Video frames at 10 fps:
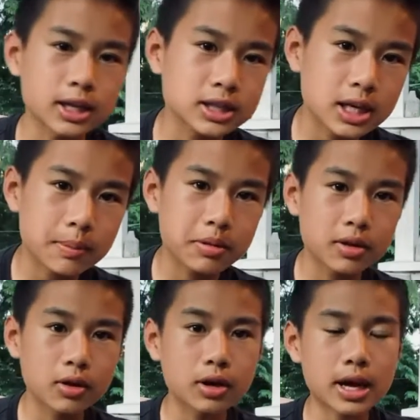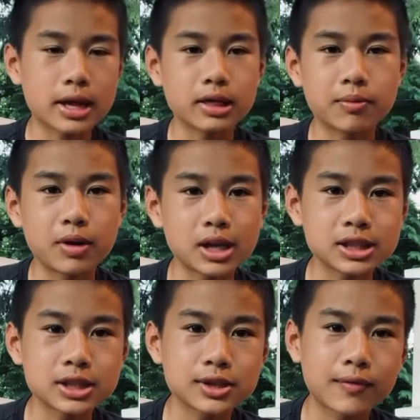in-depth look at the
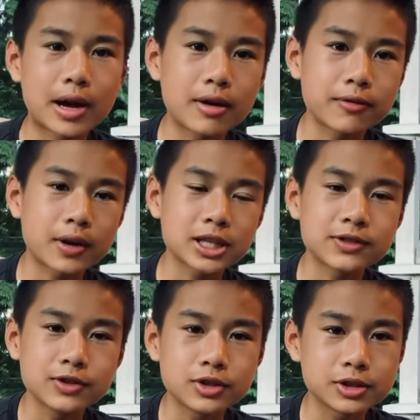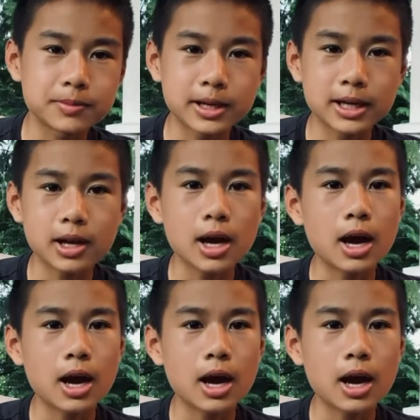process of how fast food is made,